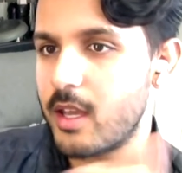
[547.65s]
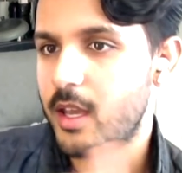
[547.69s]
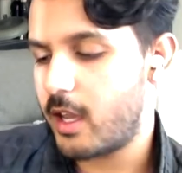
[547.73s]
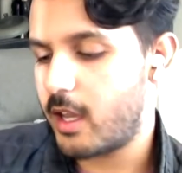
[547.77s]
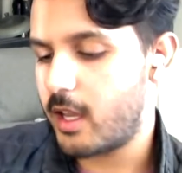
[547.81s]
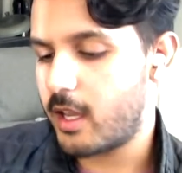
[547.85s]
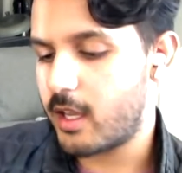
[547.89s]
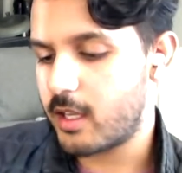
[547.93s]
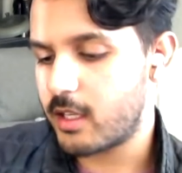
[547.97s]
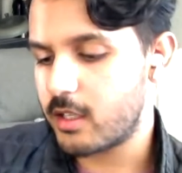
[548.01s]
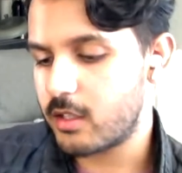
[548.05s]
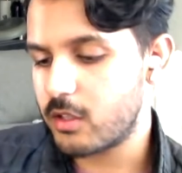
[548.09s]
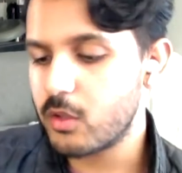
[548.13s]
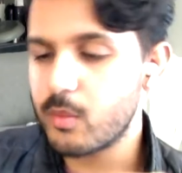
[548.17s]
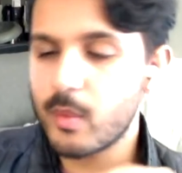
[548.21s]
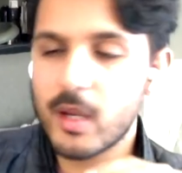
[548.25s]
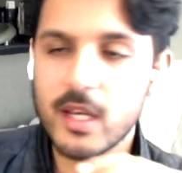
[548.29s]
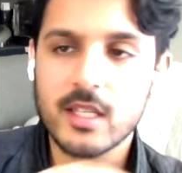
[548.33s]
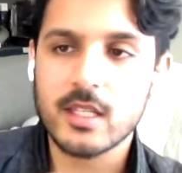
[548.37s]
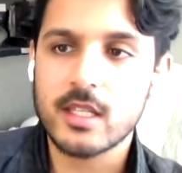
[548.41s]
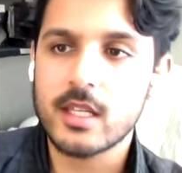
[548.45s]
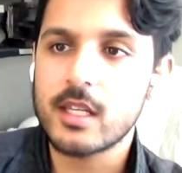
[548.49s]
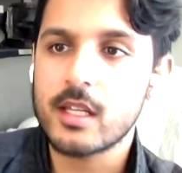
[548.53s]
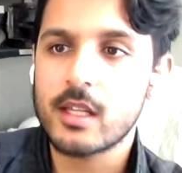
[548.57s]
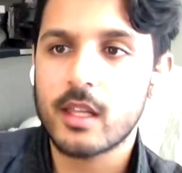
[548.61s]
And you may
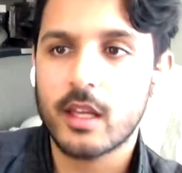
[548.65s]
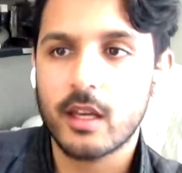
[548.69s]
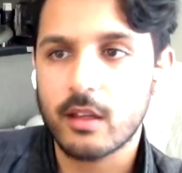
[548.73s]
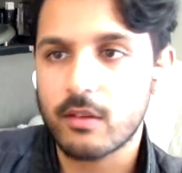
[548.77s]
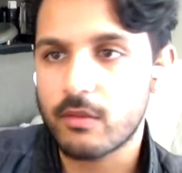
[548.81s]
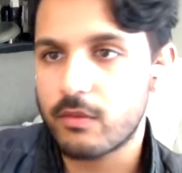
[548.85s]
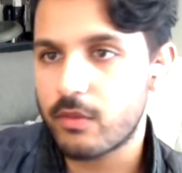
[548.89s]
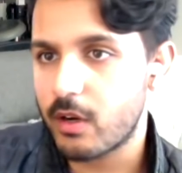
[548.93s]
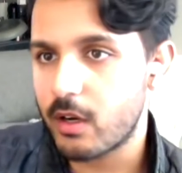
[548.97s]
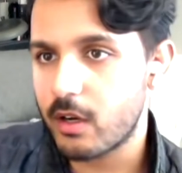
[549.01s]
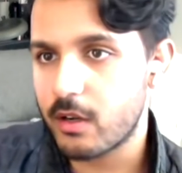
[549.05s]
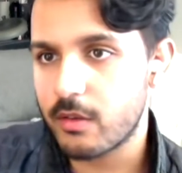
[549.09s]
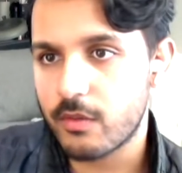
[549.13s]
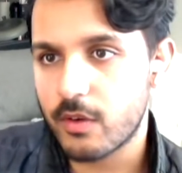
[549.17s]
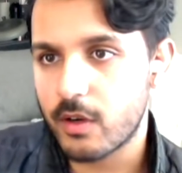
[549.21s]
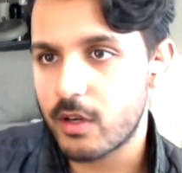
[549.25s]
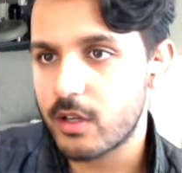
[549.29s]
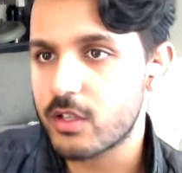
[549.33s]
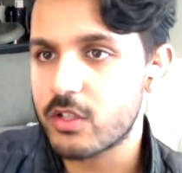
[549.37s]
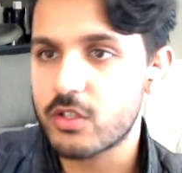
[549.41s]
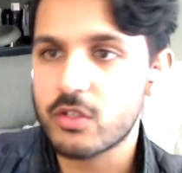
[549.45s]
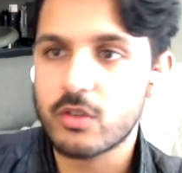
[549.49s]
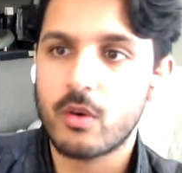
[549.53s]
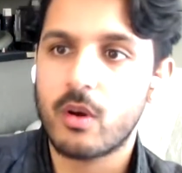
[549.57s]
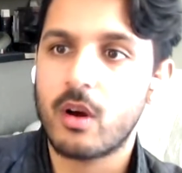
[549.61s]
see like very, very
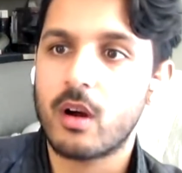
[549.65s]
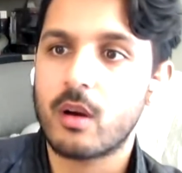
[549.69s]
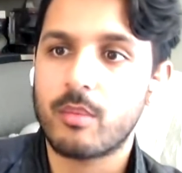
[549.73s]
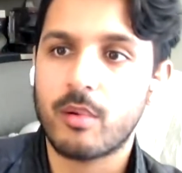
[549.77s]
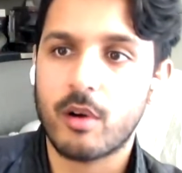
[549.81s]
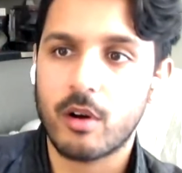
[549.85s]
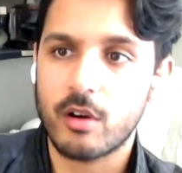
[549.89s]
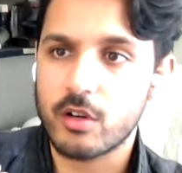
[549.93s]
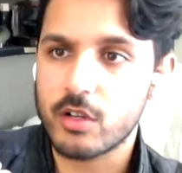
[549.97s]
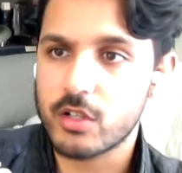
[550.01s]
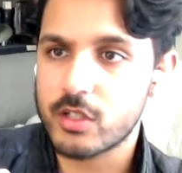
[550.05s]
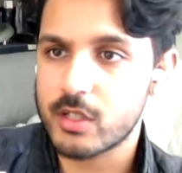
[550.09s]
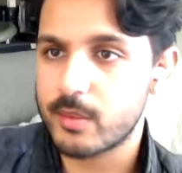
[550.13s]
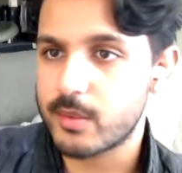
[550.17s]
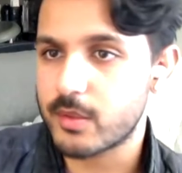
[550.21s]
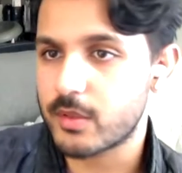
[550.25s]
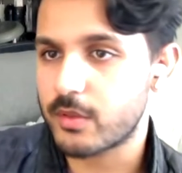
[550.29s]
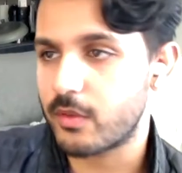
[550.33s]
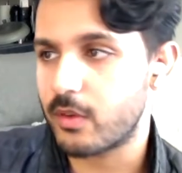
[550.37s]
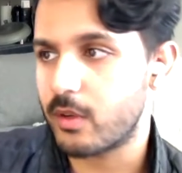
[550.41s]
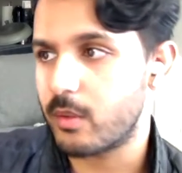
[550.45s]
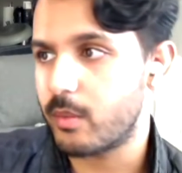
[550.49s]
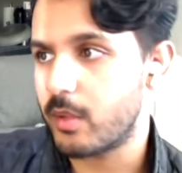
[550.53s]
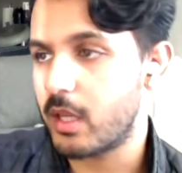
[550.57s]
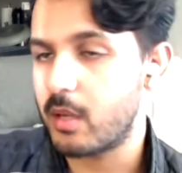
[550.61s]
strong partnerships
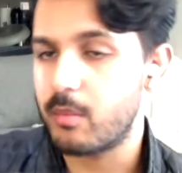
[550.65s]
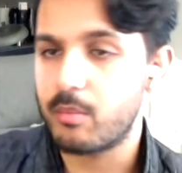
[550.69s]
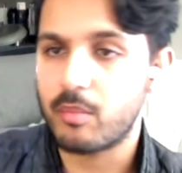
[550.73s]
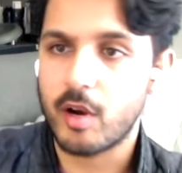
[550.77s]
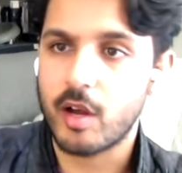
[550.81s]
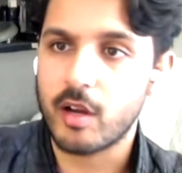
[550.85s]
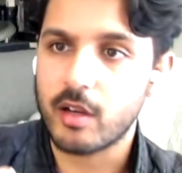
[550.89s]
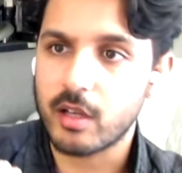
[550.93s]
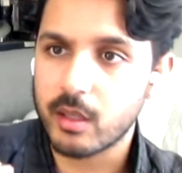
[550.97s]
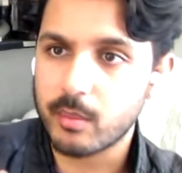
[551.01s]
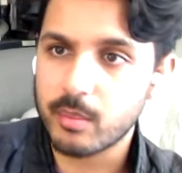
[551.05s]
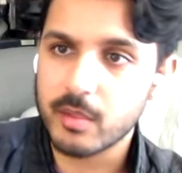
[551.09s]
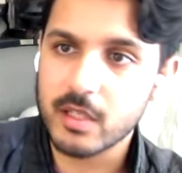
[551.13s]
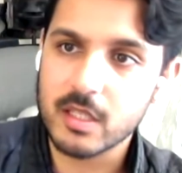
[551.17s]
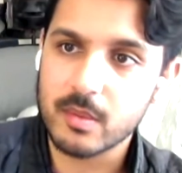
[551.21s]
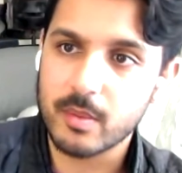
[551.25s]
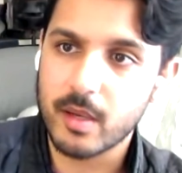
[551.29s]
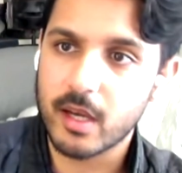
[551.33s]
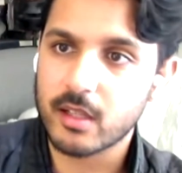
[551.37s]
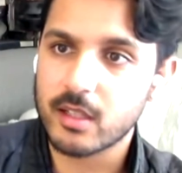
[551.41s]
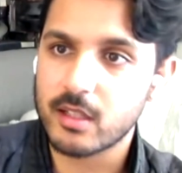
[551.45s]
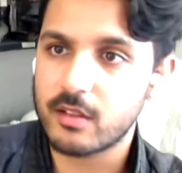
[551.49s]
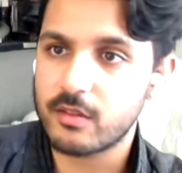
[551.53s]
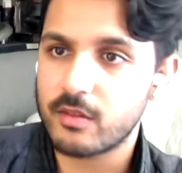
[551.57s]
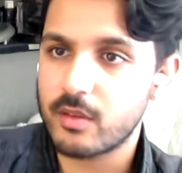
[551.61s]
from a branding
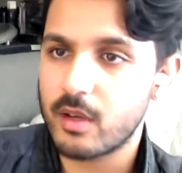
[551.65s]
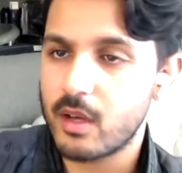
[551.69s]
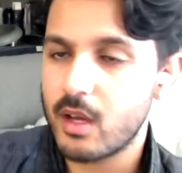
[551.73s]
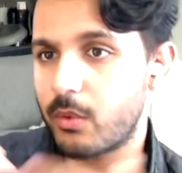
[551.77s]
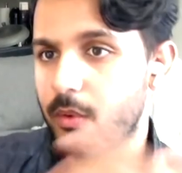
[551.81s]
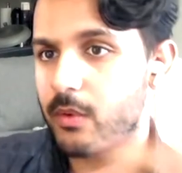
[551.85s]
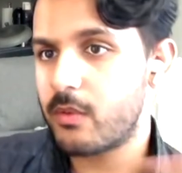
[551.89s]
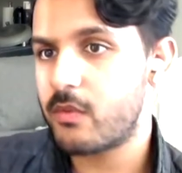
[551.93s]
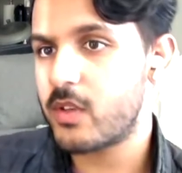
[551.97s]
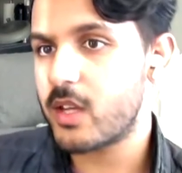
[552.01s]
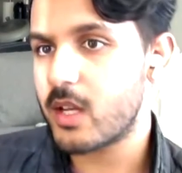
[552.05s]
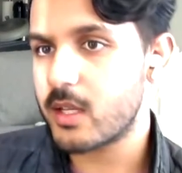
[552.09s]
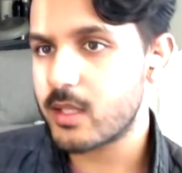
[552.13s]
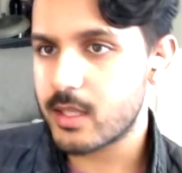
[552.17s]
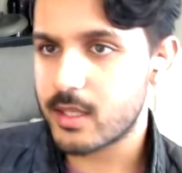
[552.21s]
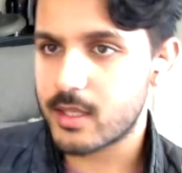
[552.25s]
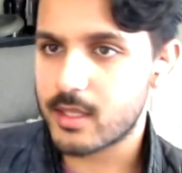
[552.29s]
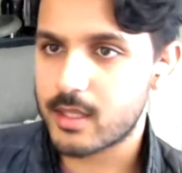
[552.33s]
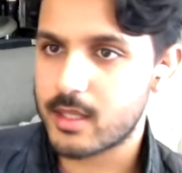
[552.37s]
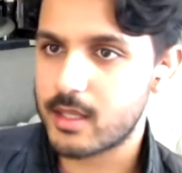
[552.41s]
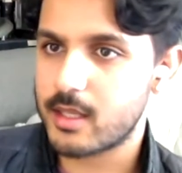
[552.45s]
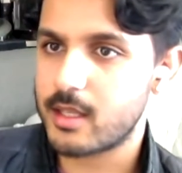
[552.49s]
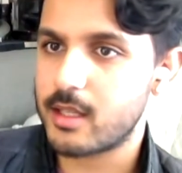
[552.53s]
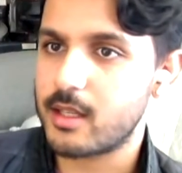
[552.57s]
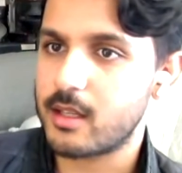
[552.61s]
perspective, but we've yet to
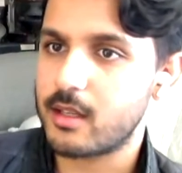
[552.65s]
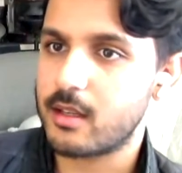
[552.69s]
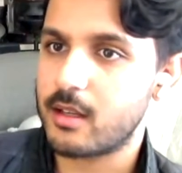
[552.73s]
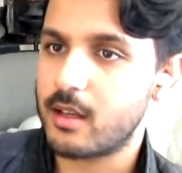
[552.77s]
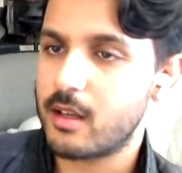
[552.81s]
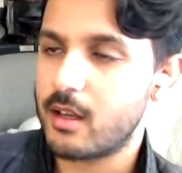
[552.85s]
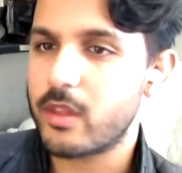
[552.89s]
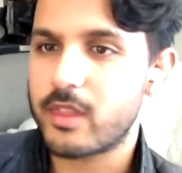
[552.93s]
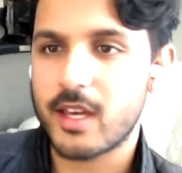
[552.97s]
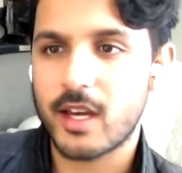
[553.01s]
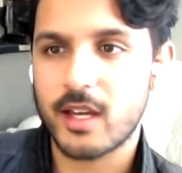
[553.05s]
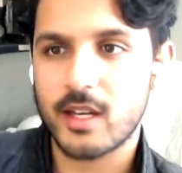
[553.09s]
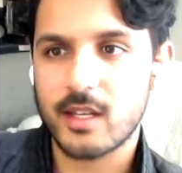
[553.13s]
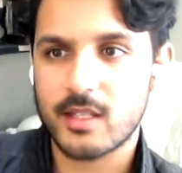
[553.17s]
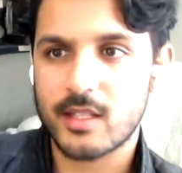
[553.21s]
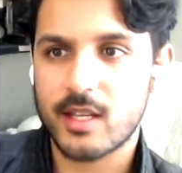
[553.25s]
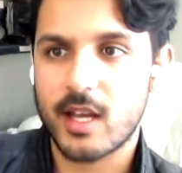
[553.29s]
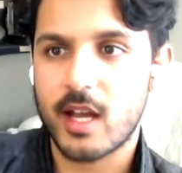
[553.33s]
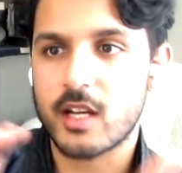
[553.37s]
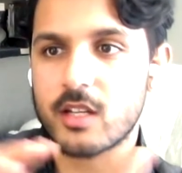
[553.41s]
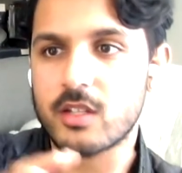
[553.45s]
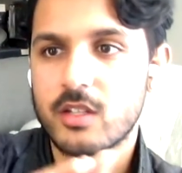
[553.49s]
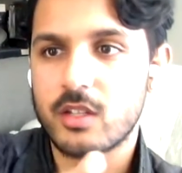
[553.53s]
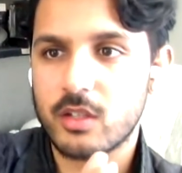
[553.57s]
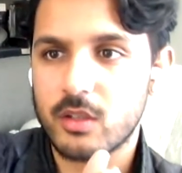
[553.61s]
see what that is
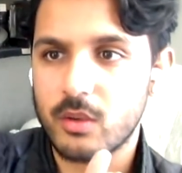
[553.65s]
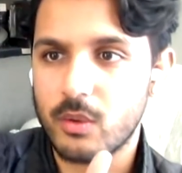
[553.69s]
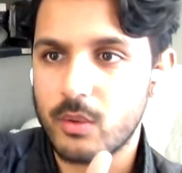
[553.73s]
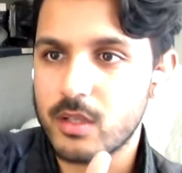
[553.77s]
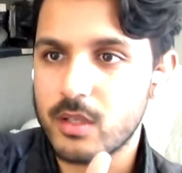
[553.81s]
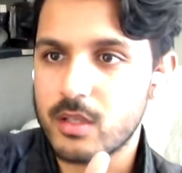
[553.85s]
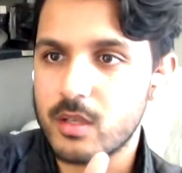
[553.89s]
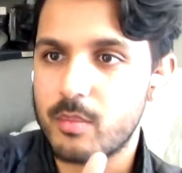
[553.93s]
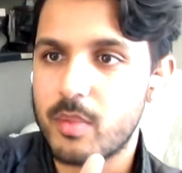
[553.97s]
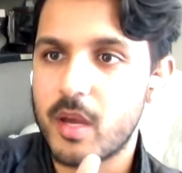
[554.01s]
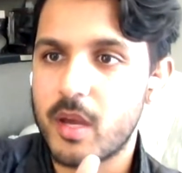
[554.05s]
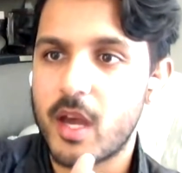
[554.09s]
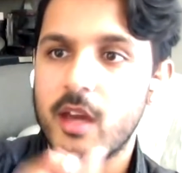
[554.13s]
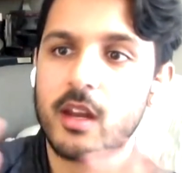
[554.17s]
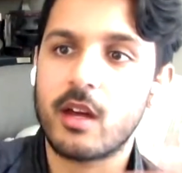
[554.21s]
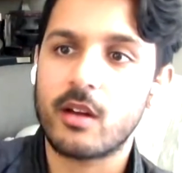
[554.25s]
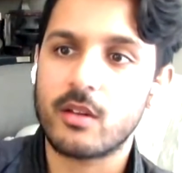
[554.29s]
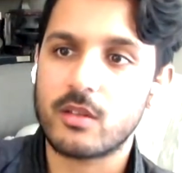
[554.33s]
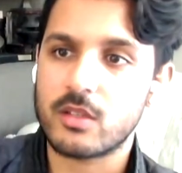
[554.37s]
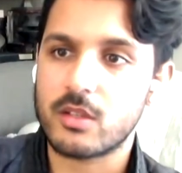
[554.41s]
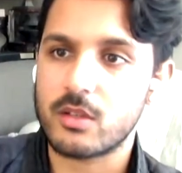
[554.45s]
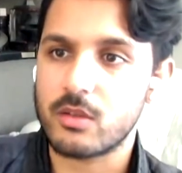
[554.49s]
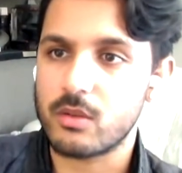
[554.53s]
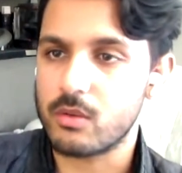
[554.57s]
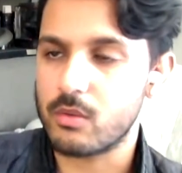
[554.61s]
actually going to pan out
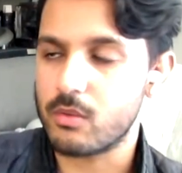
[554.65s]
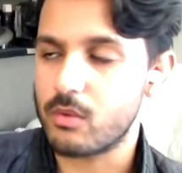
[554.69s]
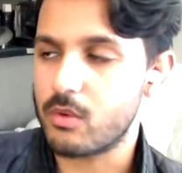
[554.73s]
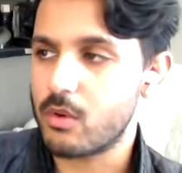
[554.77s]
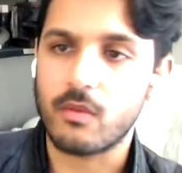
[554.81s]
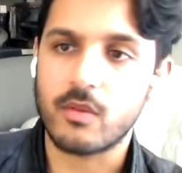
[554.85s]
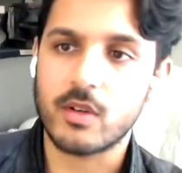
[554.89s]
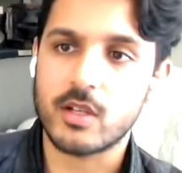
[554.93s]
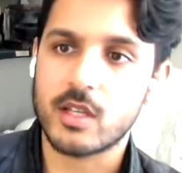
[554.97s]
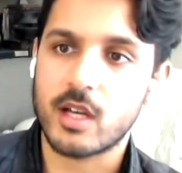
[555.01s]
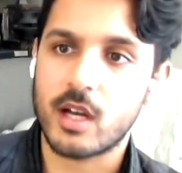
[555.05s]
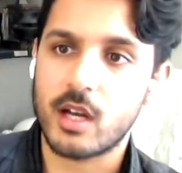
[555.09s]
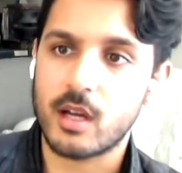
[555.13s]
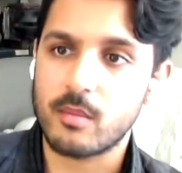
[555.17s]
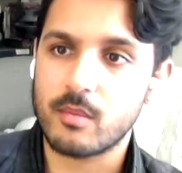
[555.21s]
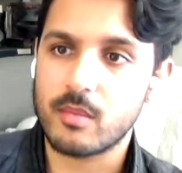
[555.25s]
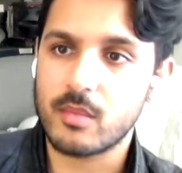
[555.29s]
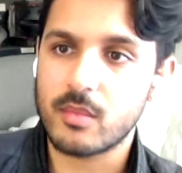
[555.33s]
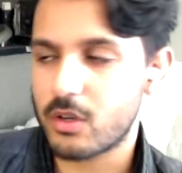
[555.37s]
to over time.